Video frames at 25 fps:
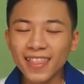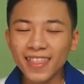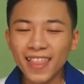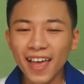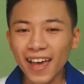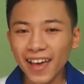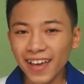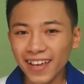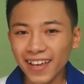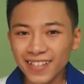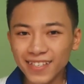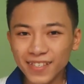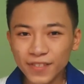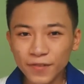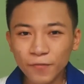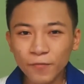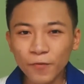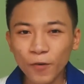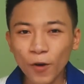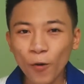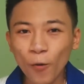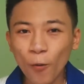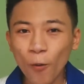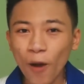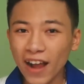Thanks
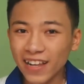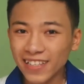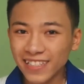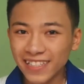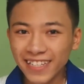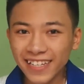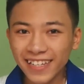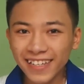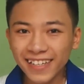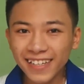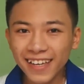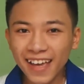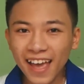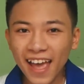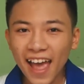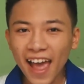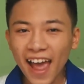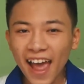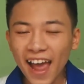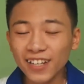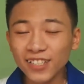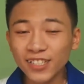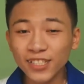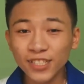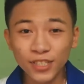for watching
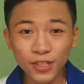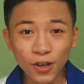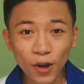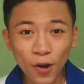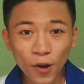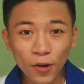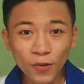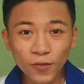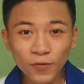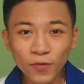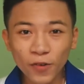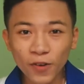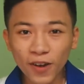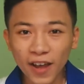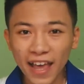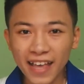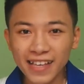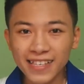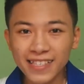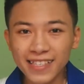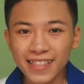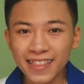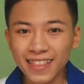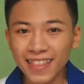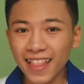and don't forget